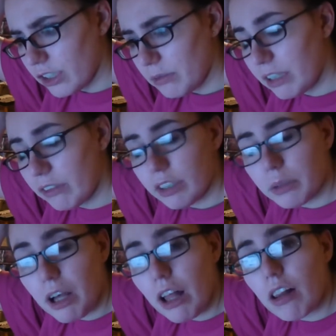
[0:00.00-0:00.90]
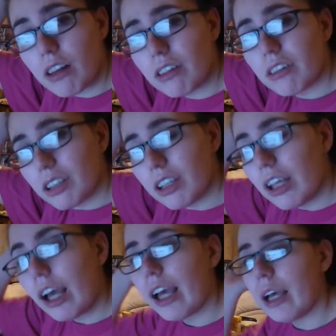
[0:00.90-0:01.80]
It went really well.
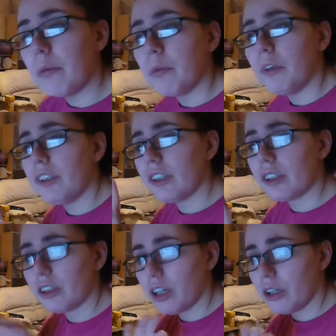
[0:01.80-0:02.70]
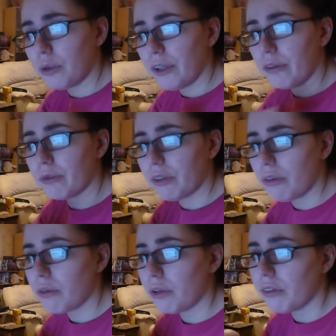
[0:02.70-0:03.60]
We did a quick run
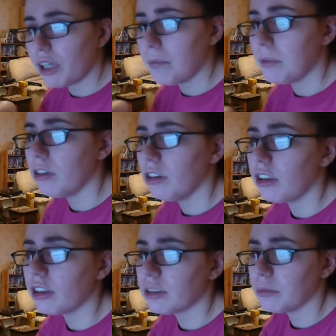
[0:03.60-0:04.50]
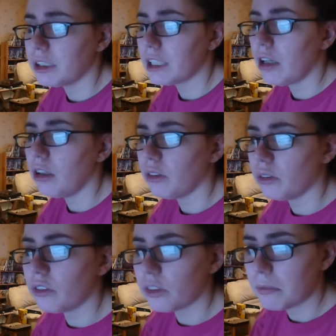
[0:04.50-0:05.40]
through of a couple of looks and we settled
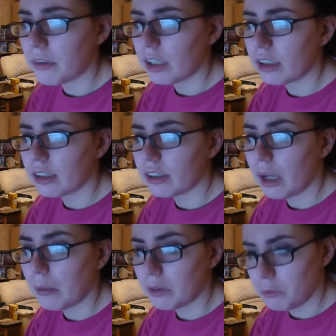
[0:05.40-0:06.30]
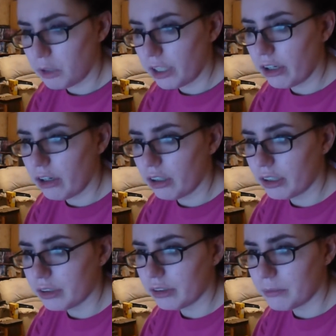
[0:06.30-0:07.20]
on something that I'm going to work on
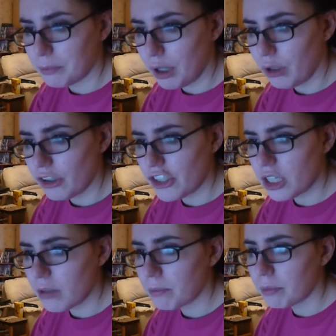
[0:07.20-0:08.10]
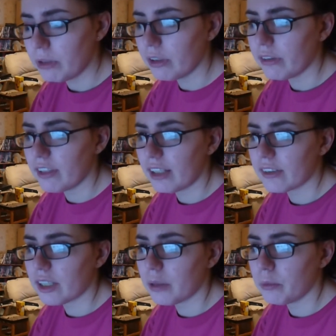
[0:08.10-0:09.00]
and polish up, and then
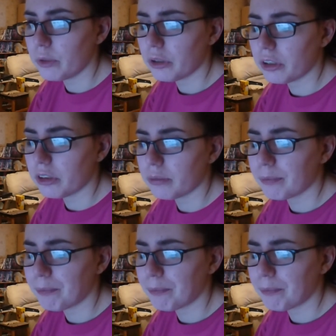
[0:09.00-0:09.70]
next time we're going to